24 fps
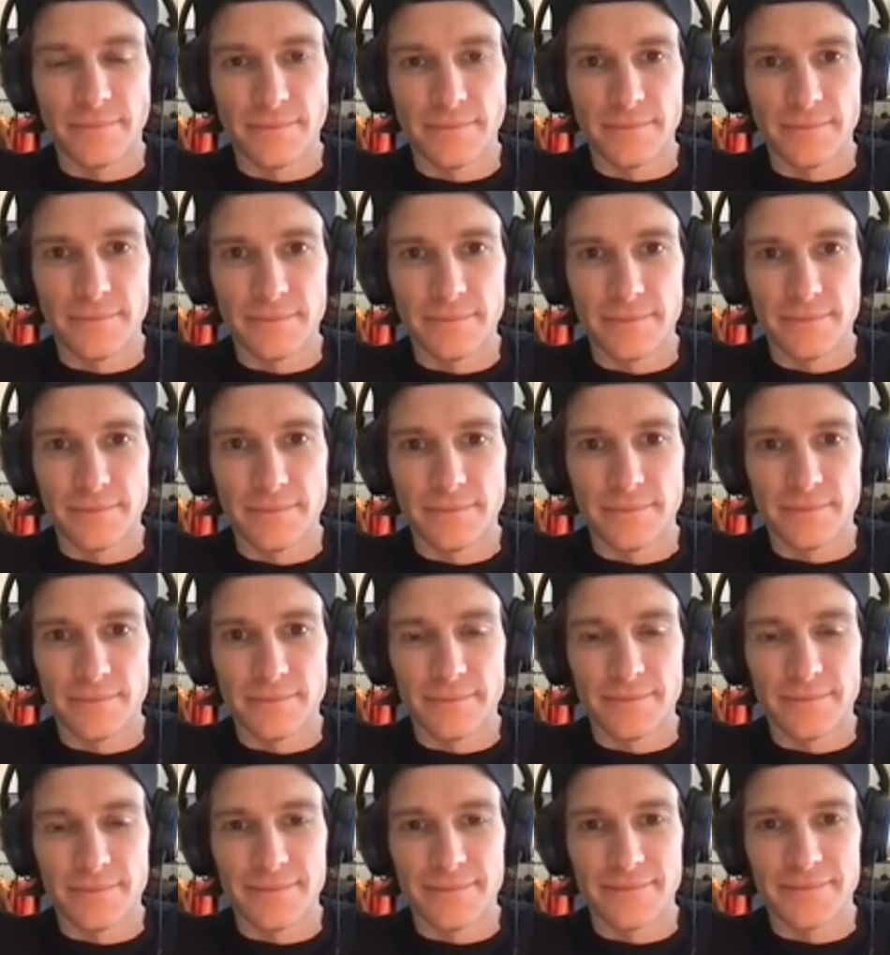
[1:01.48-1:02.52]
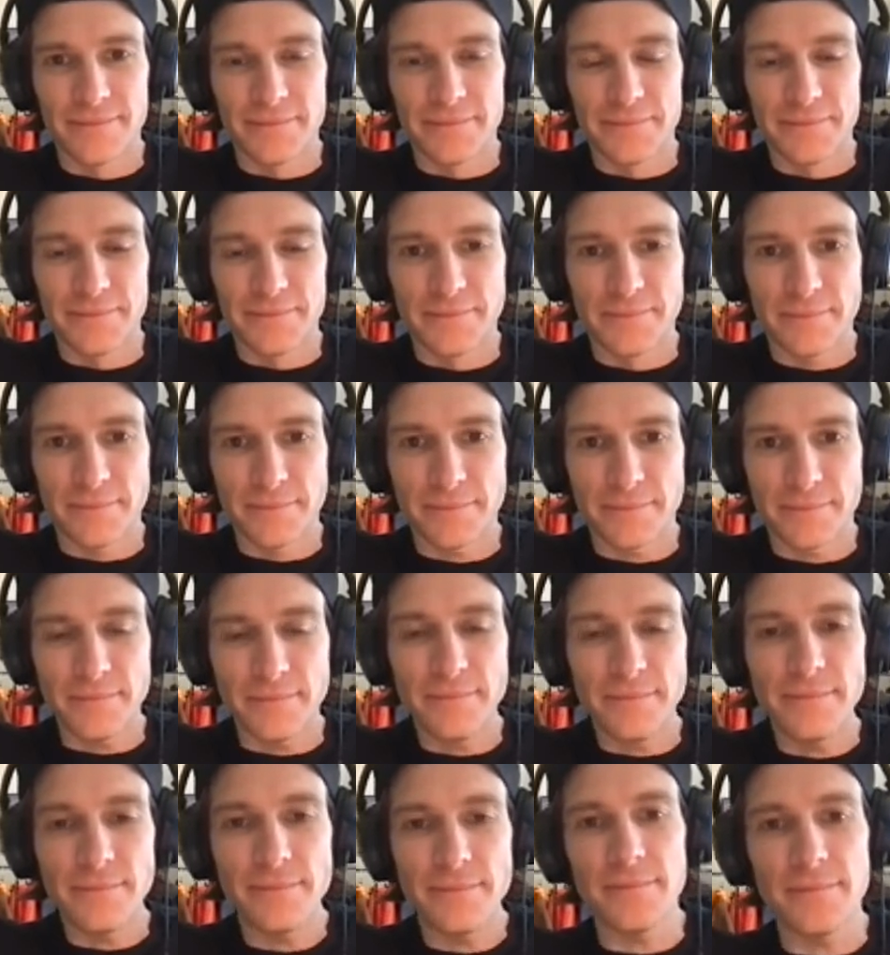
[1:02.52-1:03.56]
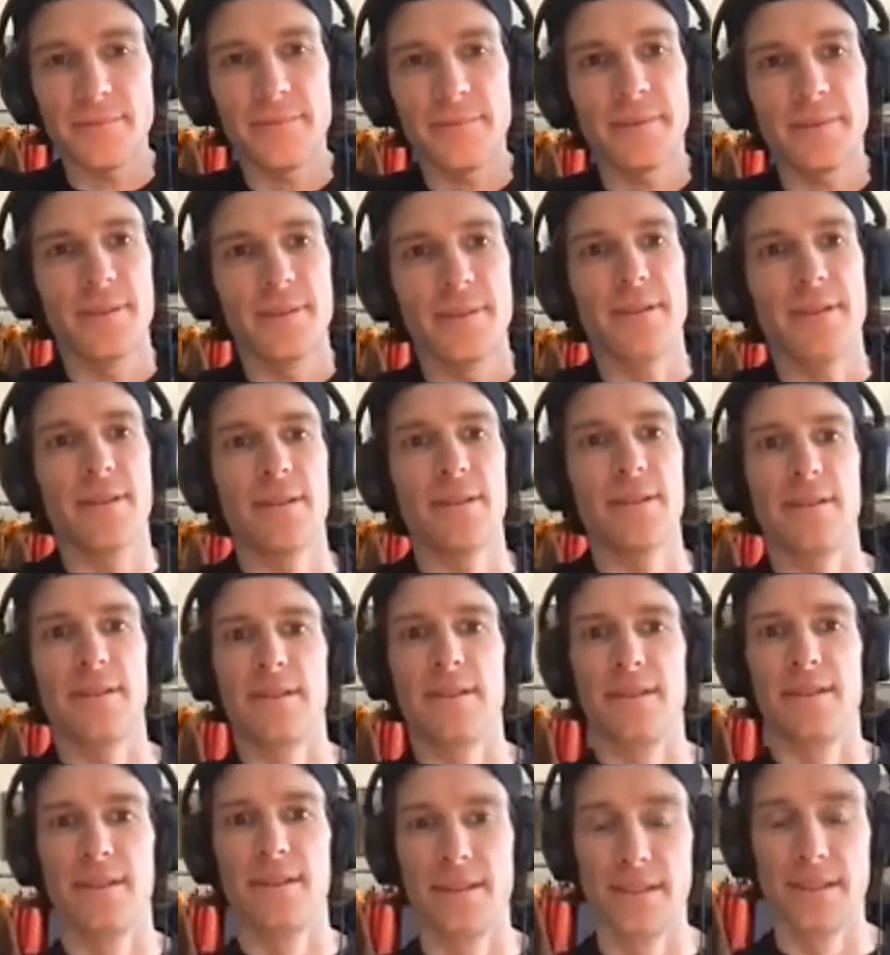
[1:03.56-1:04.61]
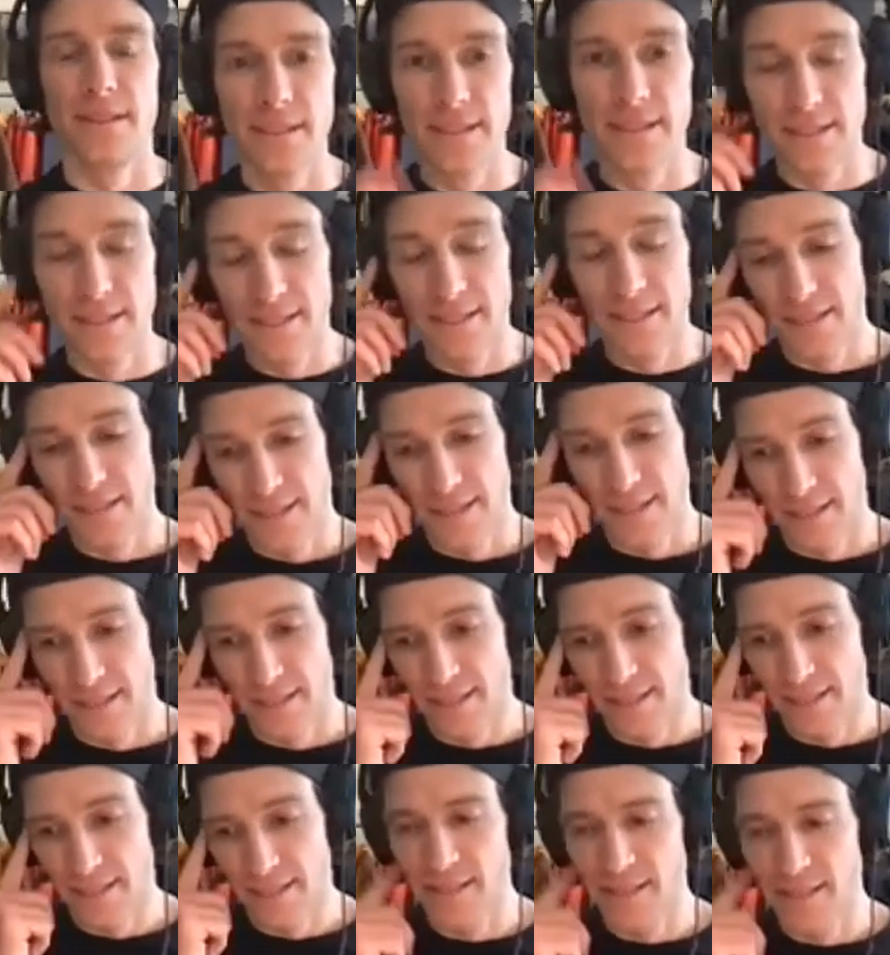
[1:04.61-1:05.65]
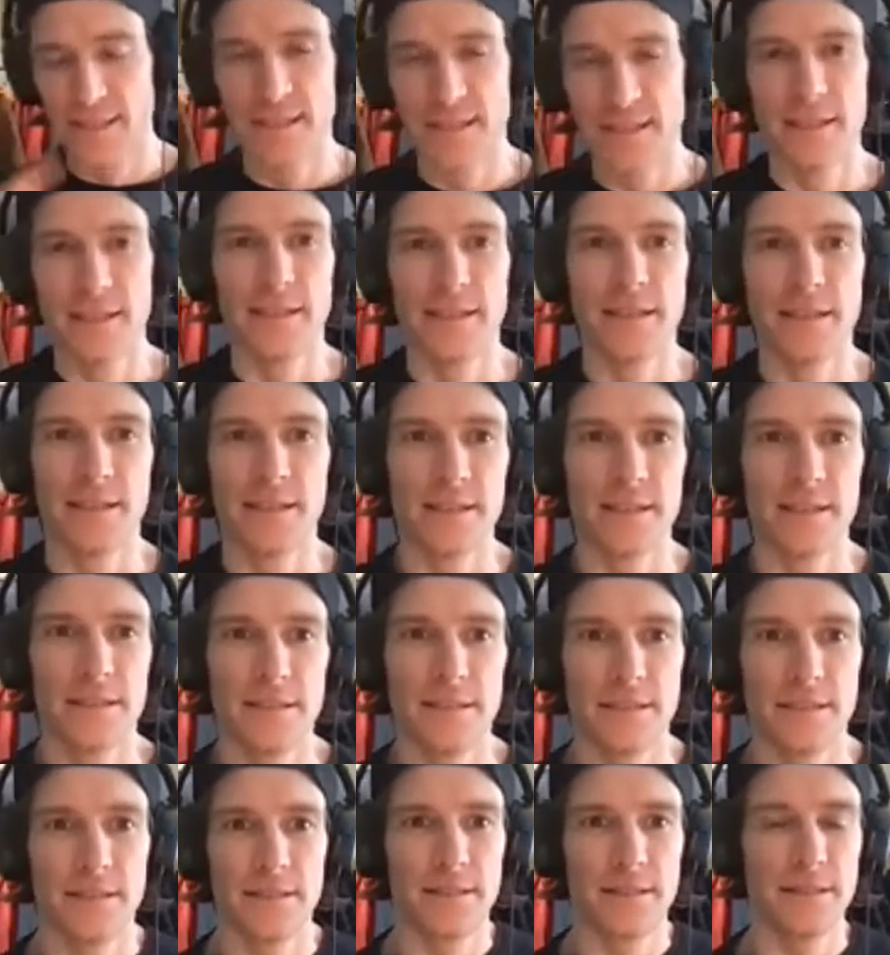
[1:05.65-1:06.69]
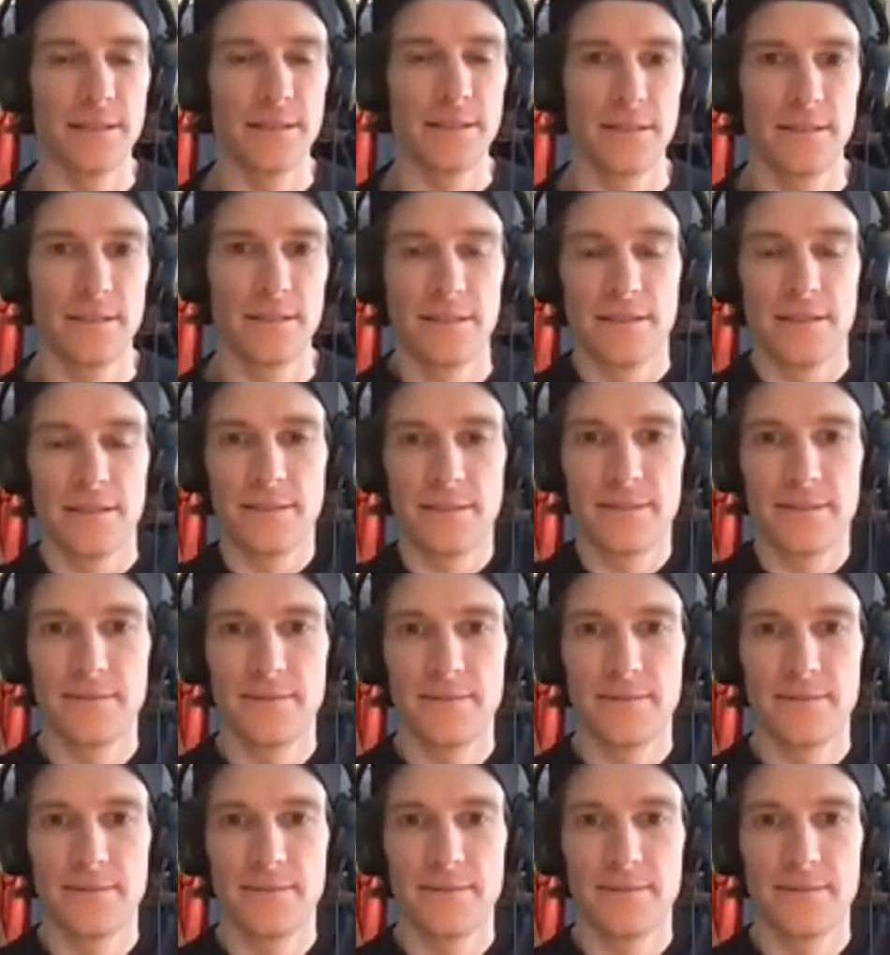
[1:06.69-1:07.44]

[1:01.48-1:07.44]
No words are spoken by the person on screen.